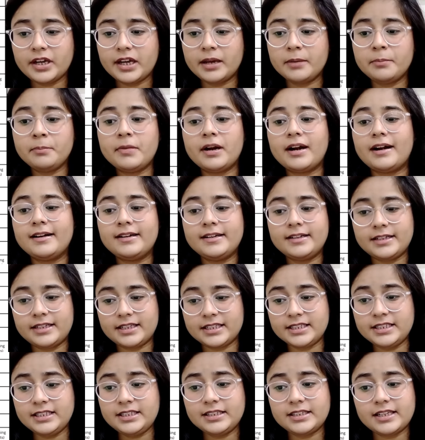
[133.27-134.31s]

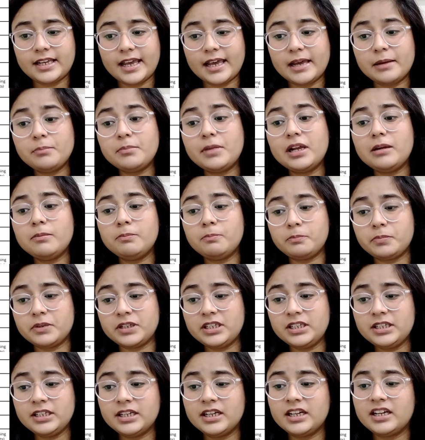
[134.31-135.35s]
MLT,
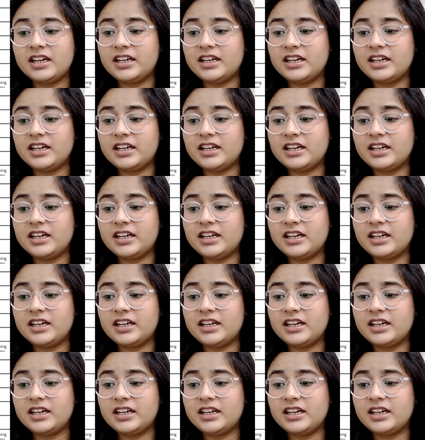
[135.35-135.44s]
MLP,